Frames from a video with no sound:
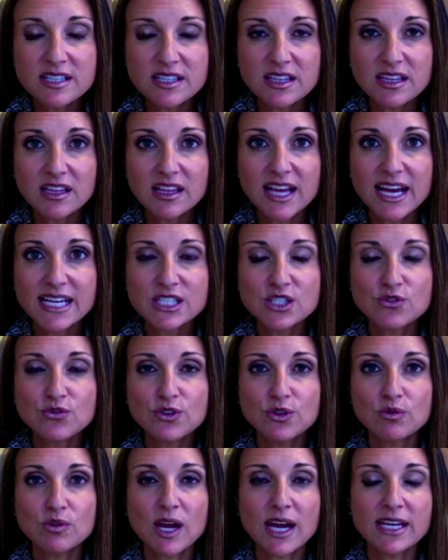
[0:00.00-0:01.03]
the last
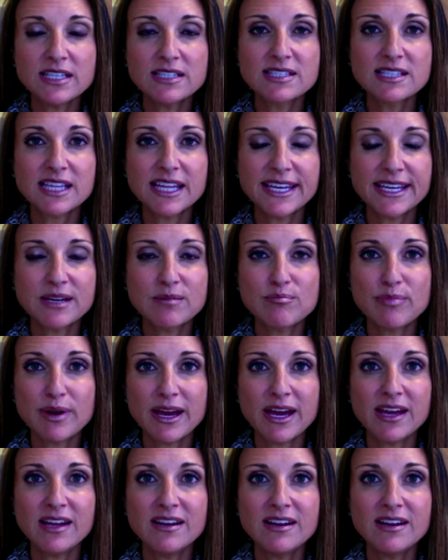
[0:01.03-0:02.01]
few nights laying in bed.